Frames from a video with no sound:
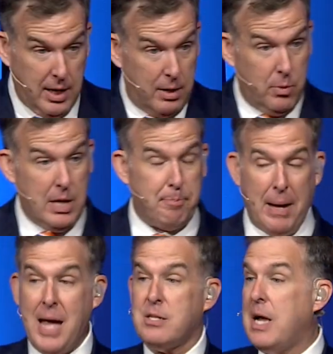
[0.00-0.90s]
And when they
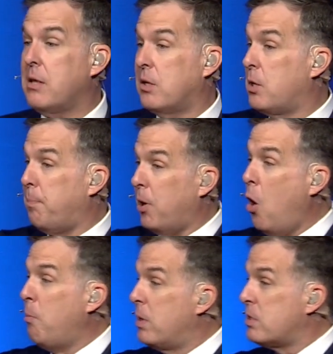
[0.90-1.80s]
passed out the
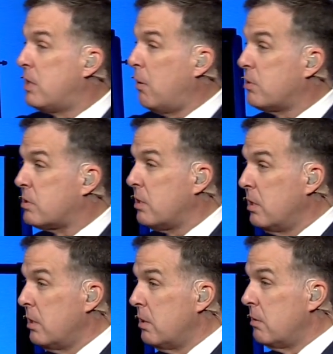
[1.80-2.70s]
diplomas, there was
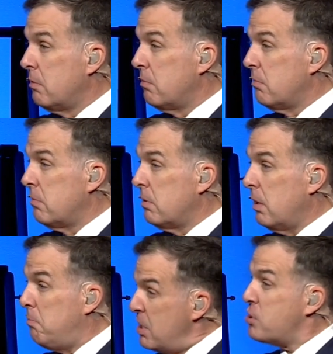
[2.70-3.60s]

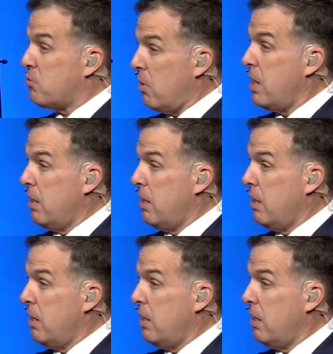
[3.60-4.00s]
a mystery.